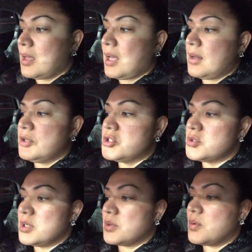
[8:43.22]
how to
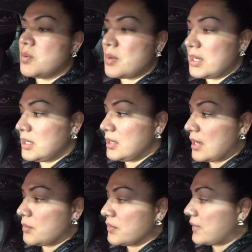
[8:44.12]
do it quite
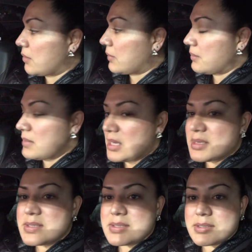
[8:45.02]
yet without my
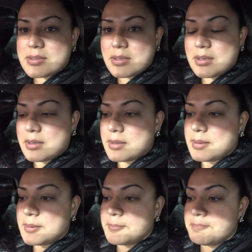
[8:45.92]
meds.
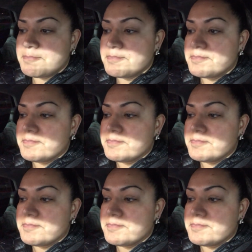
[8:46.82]
Um,